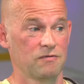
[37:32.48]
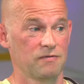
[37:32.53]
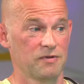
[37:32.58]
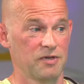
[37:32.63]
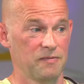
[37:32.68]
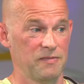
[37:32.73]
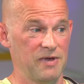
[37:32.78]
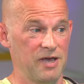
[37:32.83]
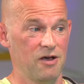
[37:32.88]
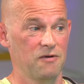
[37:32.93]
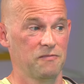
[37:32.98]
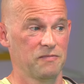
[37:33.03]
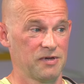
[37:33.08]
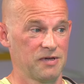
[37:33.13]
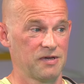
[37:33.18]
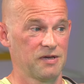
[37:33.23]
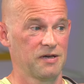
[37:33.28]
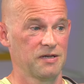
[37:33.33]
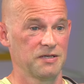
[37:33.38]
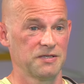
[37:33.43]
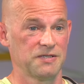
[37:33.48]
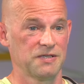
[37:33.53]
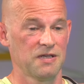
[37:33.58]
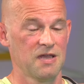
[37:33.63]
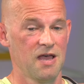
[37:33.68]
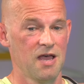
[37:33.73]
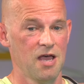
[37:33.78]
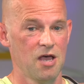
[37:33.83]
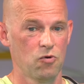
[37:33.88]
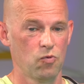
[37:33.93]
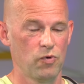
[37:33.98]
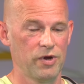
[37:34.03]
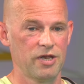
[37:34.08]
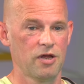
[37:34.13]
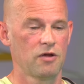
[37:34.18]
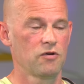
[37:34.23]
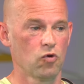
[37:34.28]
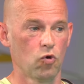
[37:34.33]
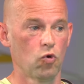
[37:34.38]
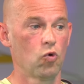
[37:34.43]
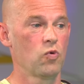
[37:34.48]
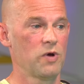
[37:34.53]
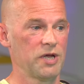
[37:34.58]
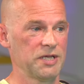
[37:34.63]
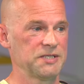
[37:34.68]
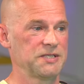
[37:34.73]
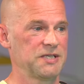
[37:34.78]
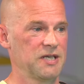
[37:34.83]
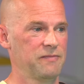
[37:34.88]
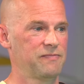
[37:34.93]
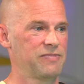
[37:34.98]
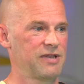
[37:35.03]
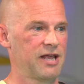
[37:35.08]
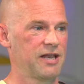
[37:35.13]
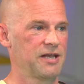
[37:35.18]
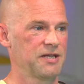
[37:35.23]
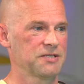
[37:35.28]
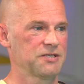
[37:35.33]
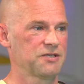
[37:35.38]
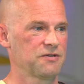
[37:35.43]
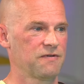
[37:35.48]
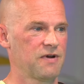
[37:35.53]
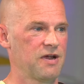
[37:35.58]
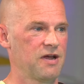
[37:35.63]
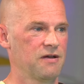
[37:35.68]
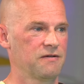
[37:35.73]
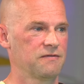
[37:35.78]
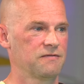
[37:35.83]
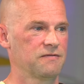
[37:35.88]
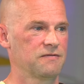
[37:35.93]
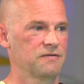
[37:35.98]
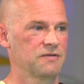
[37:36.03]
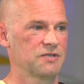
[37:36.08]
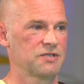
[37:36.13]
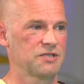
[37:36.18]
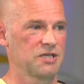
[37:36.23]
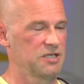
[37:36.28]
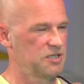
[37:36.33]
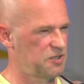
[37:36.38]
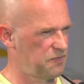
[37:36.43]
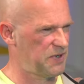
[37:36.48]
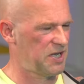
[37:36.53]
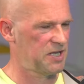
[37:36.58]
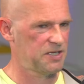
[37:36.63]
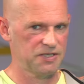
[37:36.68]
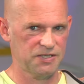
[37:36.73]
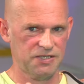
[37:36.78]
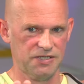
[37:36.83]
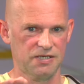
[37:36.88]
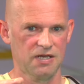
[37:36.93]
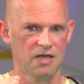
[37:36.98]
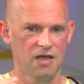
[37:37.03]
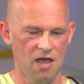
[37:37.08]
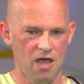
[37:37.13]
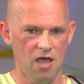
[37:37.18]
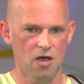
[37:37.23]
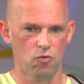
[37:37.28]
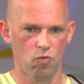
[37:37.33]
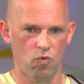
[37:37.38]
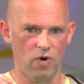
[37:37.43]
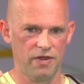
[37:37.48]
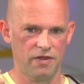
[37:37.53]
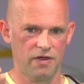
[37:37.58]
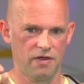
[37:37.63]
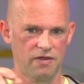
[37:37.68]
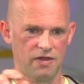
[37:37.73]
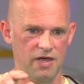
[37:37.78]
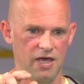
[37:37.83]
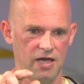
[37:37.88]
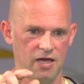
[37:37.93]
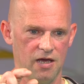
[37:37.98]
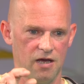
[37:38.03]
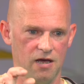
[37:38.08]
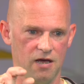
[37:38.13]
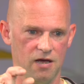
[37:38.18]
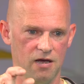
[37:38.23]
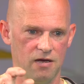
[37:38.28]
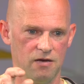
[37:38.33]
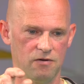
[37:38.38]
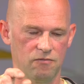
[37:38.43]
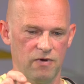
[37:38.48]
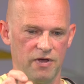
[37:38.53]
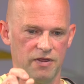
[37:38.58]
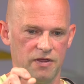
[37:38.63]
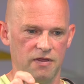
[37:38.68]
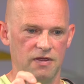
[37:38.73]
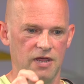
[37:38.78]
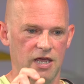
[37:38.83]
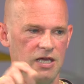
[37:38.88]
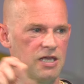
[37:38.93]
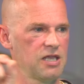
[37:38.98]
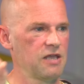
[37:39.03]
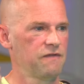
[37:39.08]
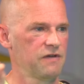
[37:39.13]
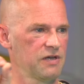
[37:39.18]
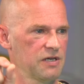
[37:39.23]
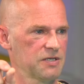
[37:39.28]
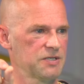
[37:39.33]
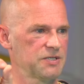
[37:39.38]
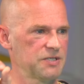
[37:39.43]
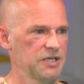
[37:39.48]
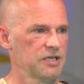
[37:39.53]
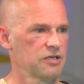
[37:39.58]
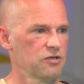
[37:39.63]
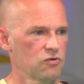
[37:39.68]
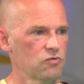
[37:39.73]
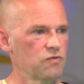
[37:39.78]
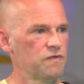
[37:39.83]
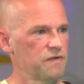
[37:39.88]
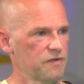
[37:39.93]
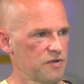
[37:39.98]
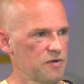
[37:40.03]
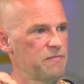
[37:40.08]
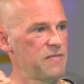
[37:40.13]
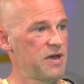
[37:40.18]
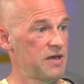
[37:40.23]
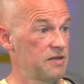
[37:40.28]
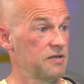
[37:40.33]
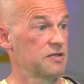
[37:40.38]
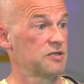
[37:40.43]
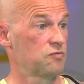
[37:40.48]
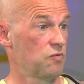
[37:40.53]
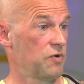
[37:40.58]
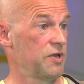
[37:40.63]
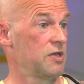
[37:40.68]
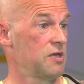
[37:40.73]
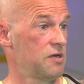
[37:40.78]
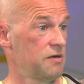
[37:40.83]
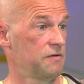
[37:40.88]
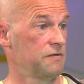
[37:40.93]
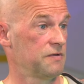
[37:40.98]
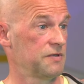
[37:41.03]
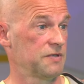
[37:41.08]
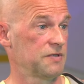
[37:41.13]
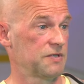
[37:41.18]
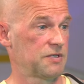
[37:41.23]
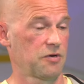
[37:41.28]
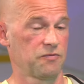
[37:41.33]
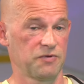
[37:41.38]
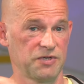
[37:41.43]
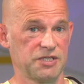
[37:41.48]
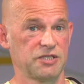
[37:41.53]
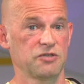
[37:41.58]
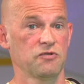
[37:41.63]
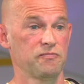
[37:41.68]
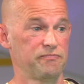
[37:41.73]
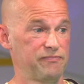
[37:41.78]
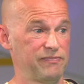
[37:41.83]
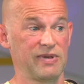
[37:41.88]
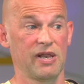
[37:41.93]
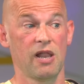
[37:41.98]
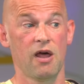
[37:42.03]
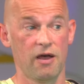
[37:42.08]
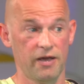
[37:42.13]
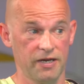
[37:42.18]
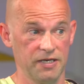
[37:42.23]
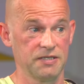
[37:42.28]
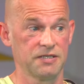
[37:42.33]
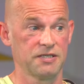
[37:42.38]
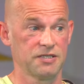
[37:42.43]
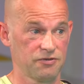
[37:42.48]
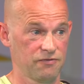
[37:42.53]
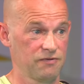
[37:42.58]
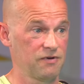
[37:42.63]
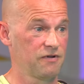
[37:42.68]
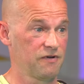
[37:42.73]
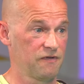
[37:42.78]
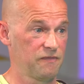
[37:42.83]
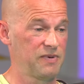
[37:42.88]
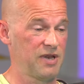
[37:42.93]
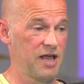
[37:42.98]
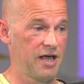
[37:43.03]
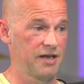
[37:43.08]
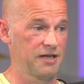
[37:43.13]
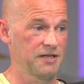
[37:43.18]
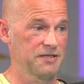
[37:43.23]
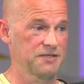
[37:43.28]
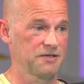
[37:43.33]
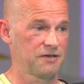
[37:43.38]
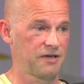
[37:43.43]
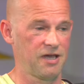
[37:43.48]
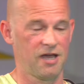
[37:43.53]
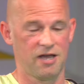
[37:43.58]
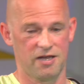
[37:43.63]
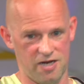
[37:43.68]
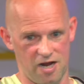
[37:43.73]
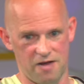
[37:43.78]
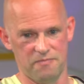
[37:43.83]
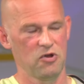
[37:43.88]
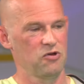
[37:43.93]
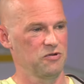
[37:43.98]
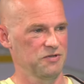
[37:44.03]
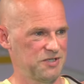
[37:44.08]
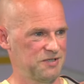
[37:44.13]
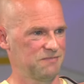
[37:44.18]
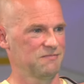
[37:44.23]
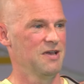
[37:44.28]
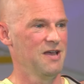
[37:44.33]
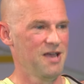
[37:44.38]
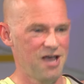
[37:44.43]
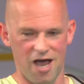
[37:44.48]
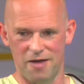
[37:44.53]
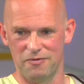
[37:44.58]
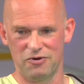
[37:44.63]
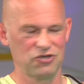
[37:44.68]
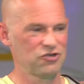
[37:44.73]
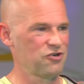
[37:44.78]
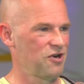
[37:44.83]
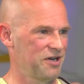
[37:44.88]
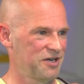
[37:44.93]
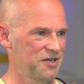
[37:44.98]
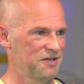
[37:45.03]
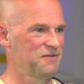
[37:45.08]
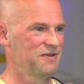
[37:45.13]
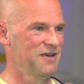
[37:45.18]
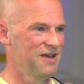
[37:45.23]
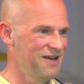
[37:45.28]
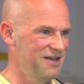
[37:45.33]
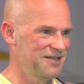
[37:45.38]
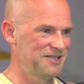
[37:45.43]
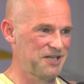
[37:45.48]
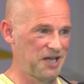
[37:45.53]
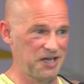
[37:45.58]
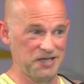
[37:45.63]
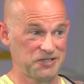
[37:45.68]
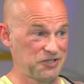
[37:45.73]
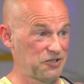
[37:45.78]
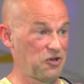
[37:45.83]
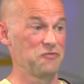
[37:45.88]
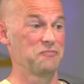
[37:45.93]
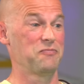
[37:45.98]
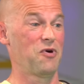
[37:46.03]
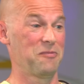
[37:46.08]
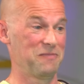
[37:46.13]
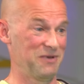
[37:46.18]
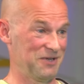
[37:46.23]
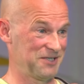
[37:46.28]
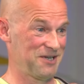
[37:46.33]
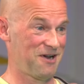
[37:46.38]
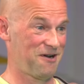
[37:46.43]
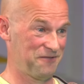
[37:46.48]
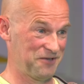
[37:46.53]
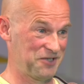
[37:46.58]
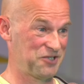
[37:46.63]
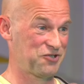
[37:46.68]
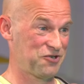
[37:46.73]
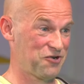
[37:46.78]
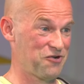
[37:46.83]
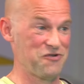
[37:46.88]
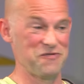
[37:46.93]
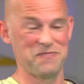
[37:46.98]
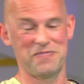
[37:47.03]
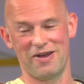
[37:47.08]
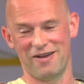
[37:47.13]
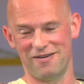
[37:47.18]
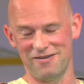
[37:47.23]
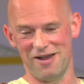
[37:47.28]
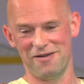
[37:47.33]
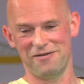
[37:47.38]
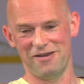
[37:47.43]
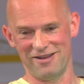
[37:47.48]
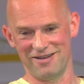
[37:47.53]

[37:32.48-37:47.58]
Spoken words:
him out, because we don't always see planets around. It depends whether they're giving a signal for the methods we use, and so we're still blind to a lot of planets. Okay? I'm not trying to say so Bob Lazar is true, but